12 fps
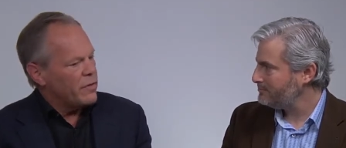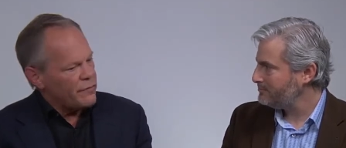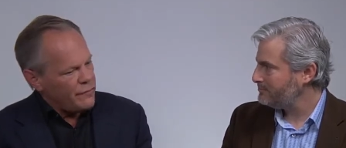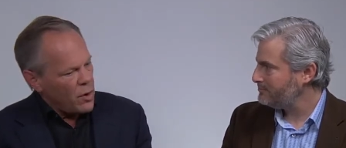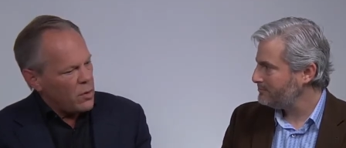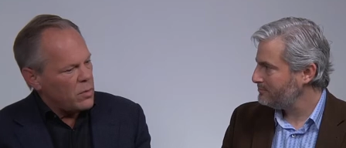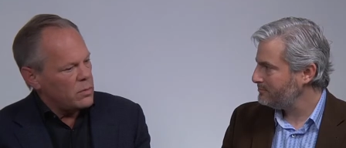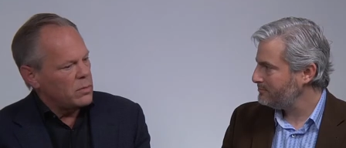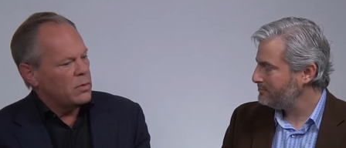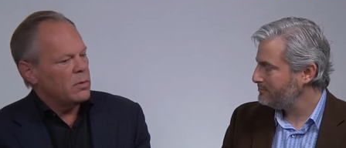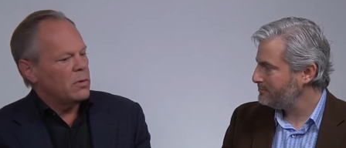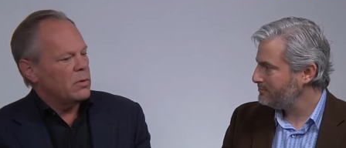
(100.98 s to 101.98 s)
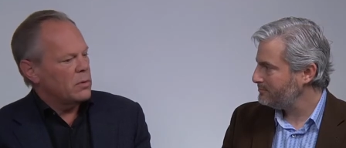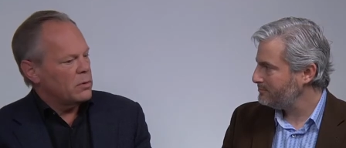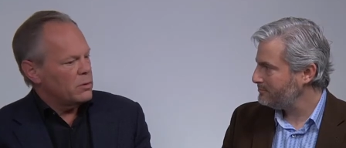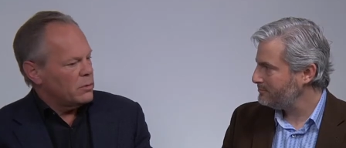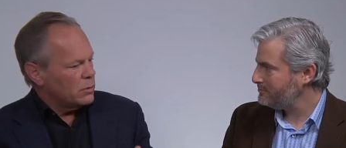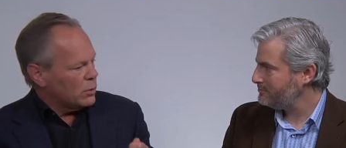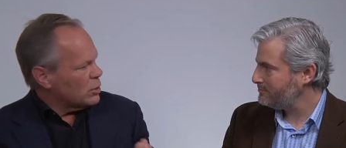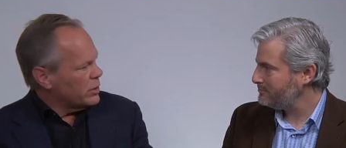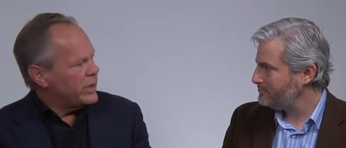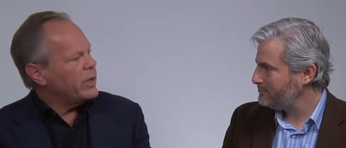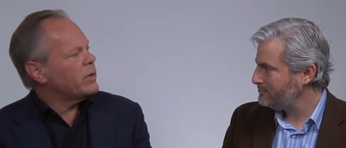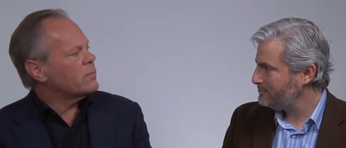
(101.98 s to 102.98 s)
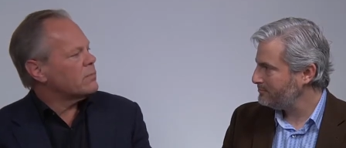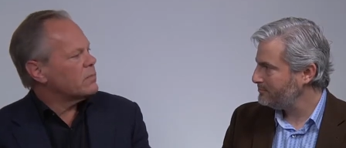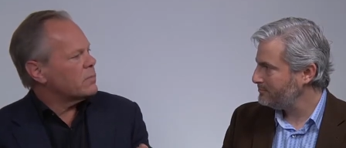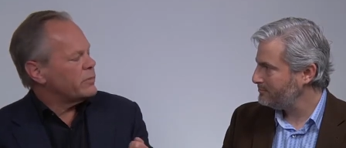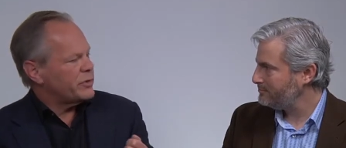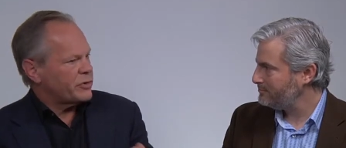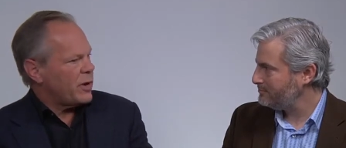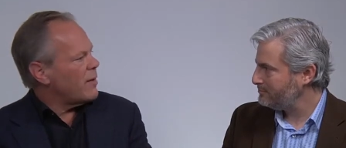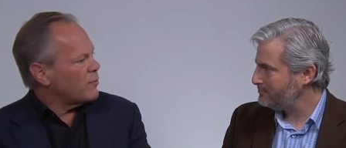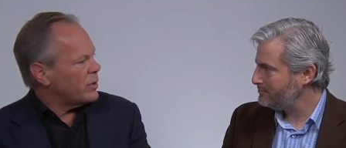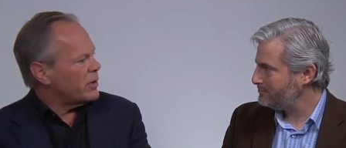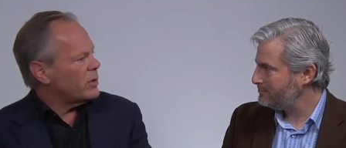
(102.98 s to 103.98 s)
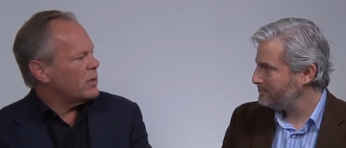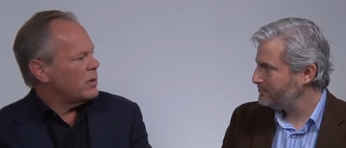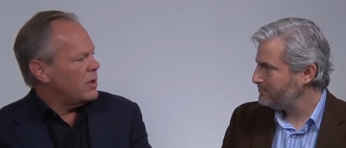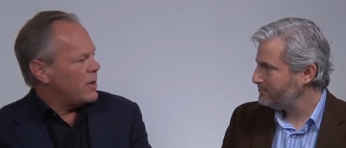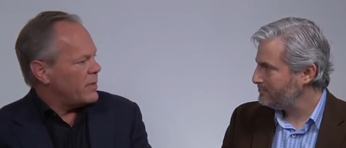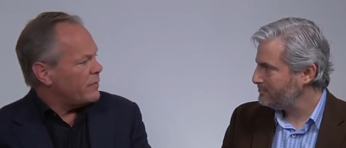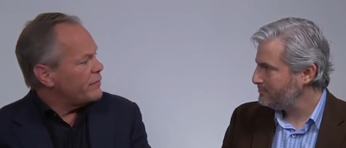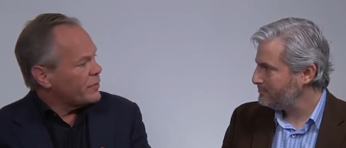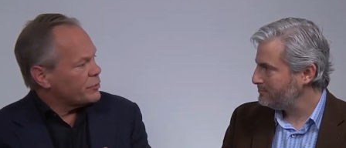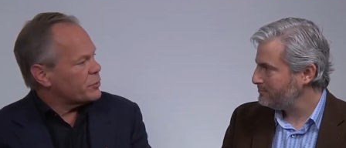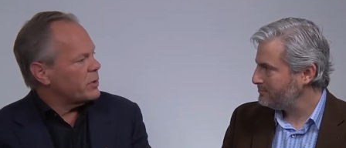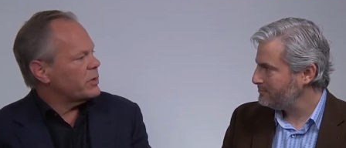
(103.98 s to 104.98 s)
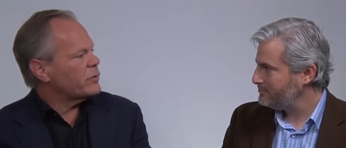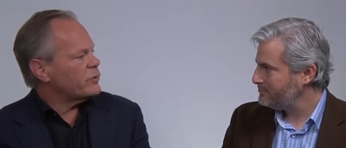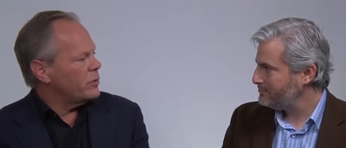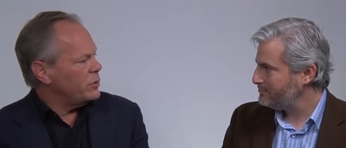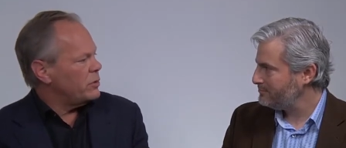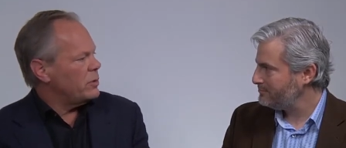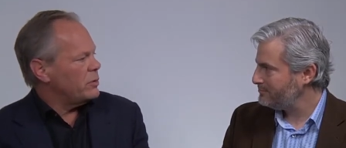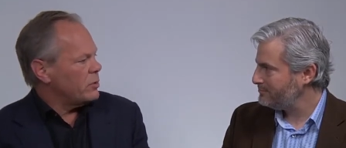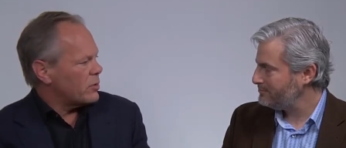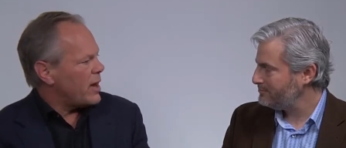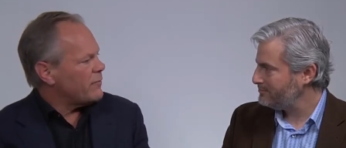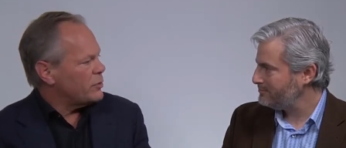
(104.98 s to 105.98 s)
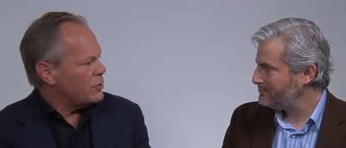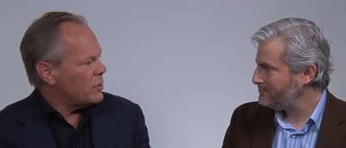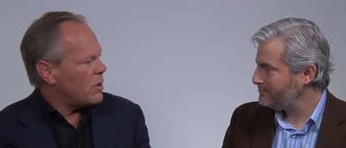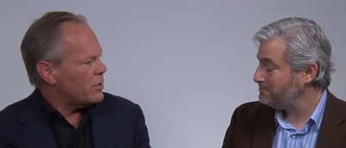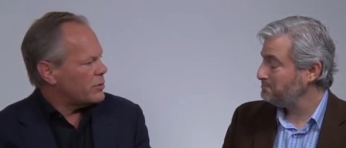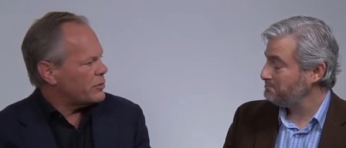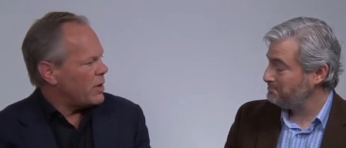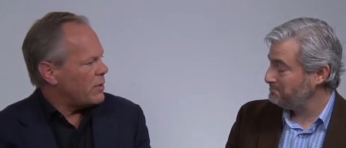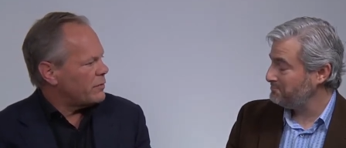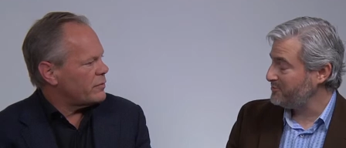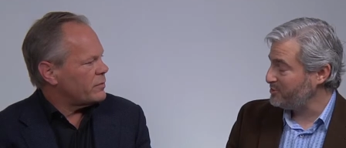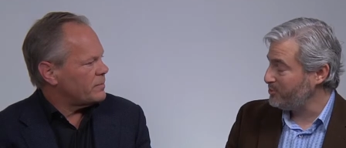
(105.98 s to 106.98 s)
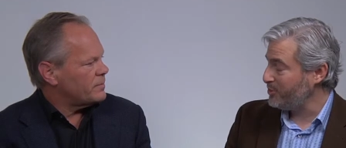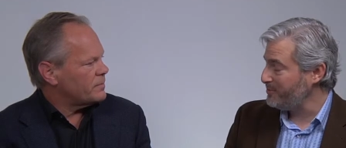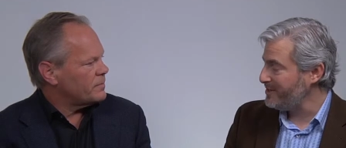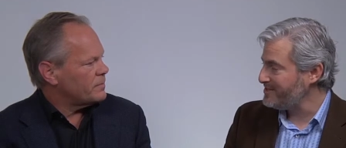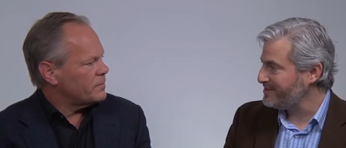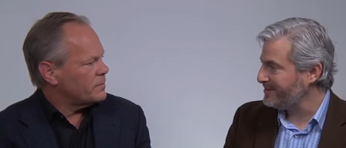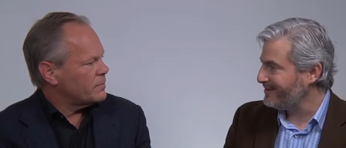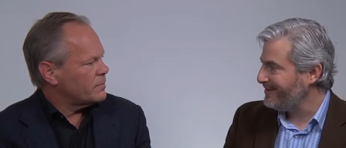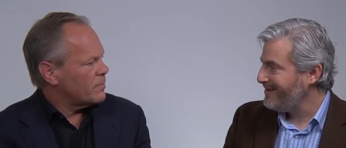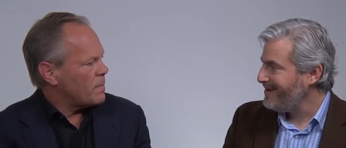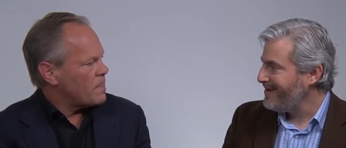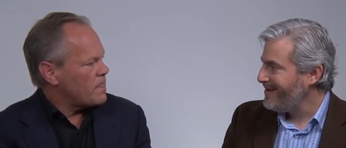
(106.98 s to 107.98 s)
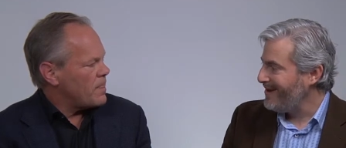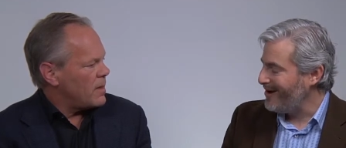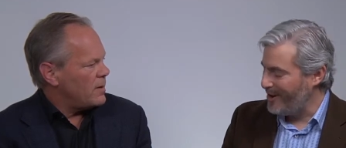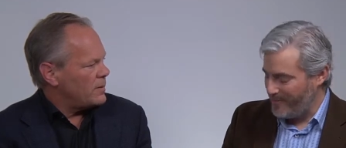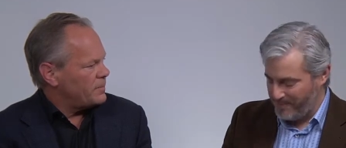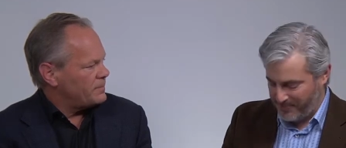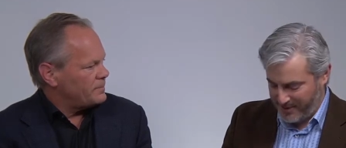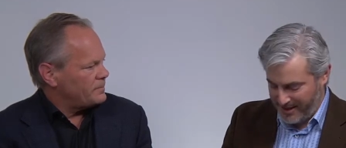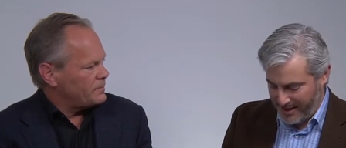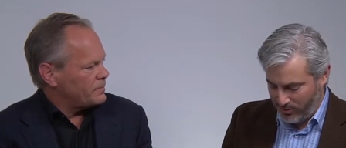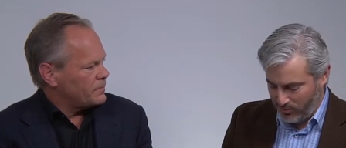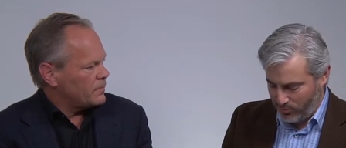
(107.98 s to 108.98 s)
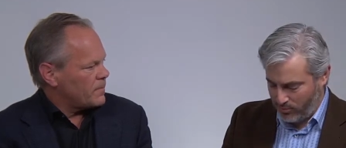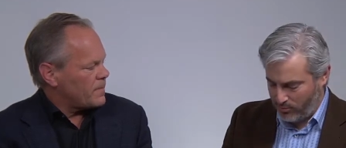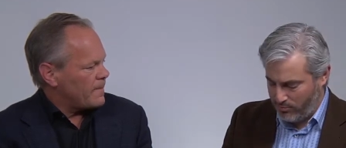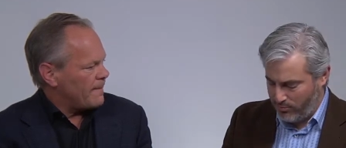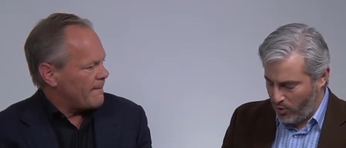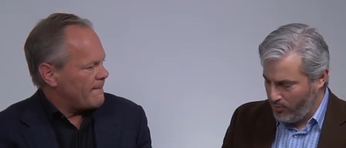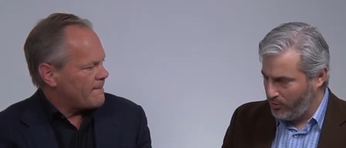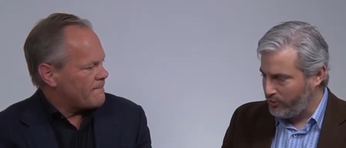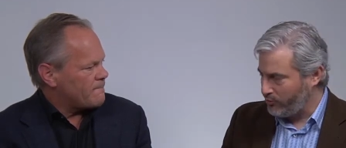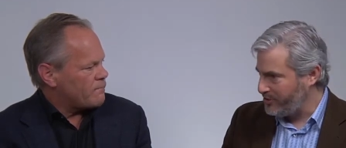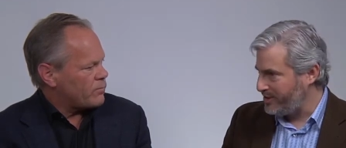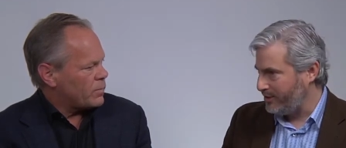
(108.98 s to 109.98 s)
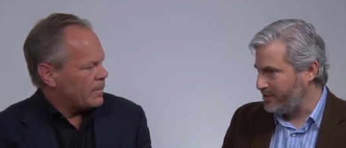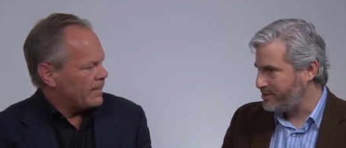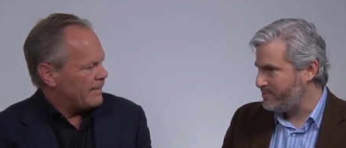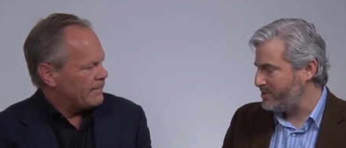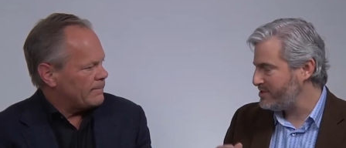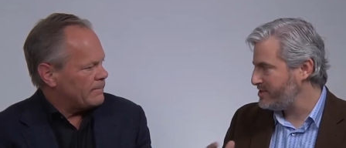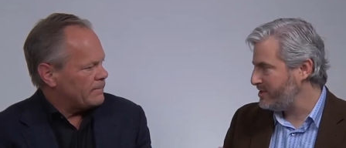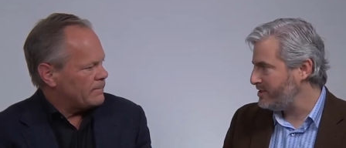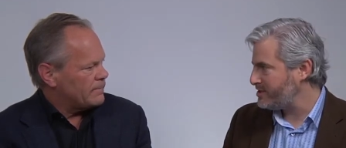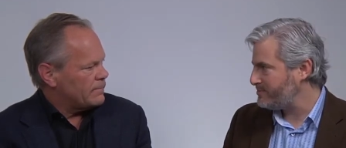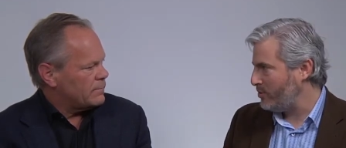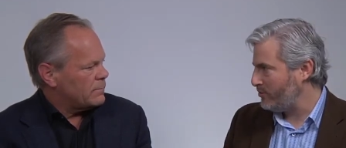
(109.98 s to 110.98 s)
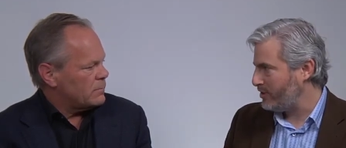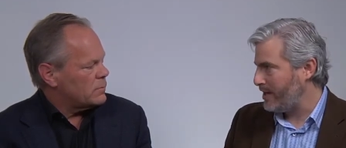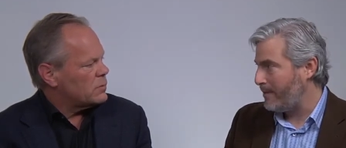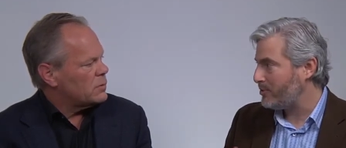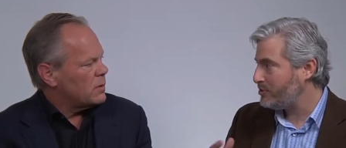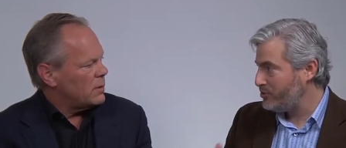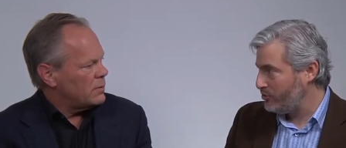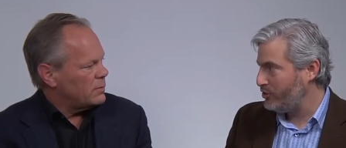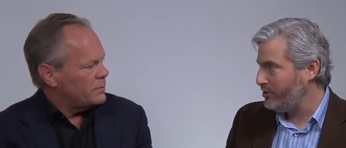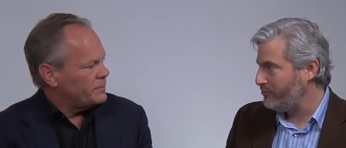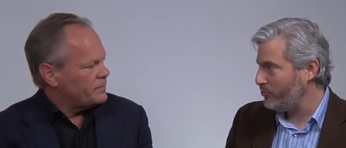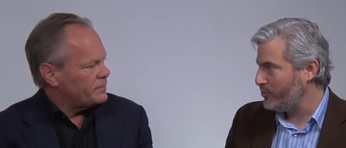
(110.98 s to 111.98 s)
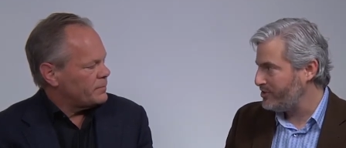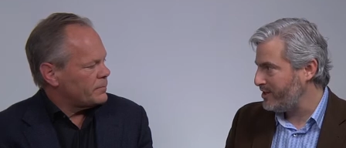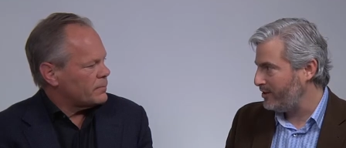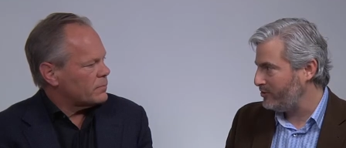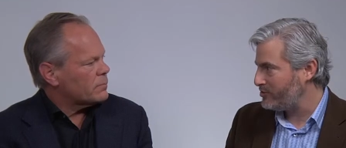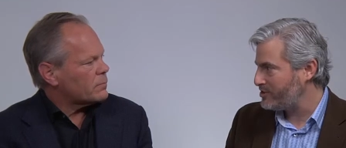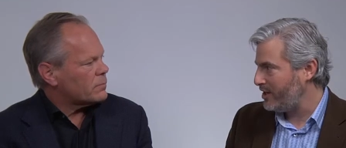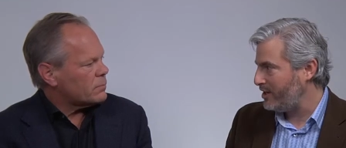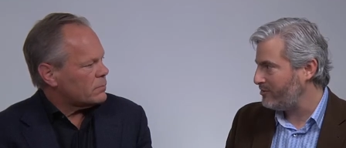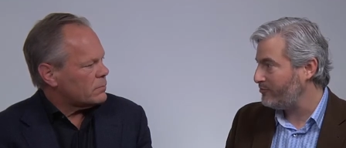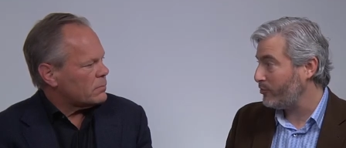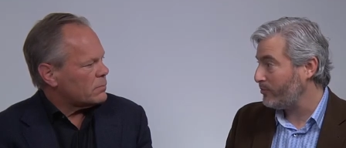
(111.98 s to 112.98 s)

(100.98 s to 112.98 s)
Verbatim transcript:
Speaker 1: the phone learning, discovering, and then filtering so that you, you don't have to do it all yourself. It's
Speaker 2: pretty amazing. Um, now, mobile at retail has been seen as both an opportunity for retailers and